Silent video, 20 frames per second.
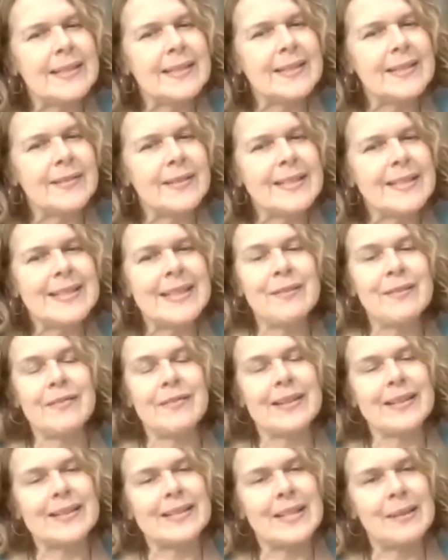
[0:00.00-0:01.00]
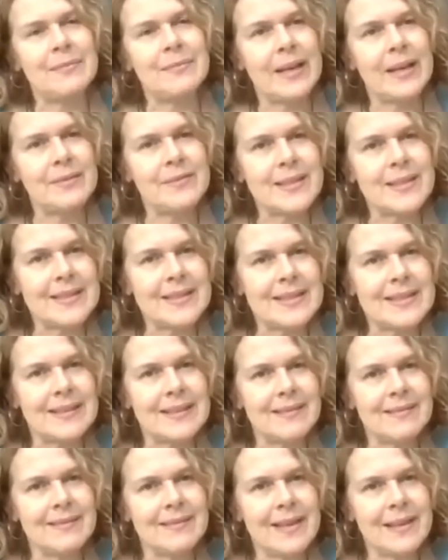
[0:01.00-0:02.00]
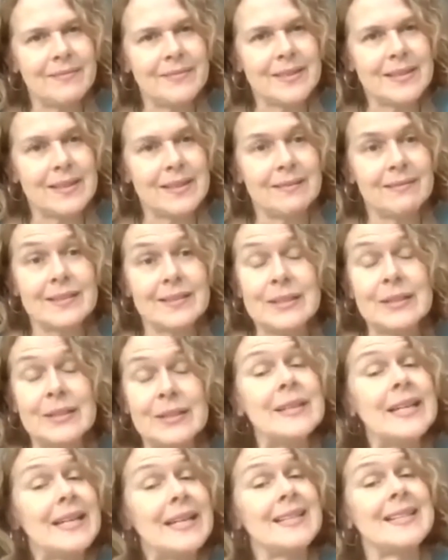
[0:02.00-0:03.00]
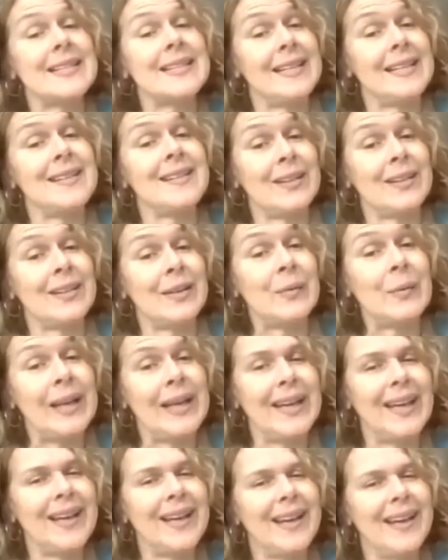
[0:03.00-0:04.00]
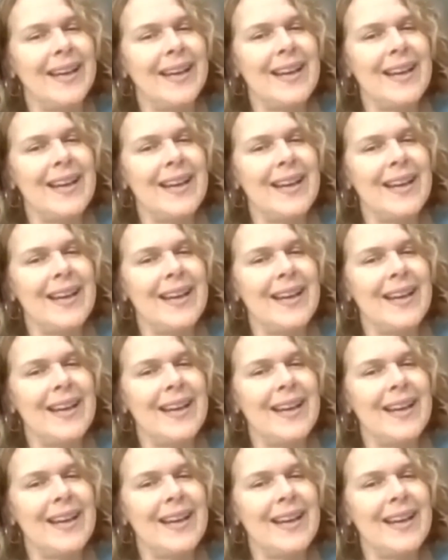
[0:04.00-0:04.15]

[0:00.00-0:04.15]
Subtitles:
So this year, for example, I've done 2 days teaching a week,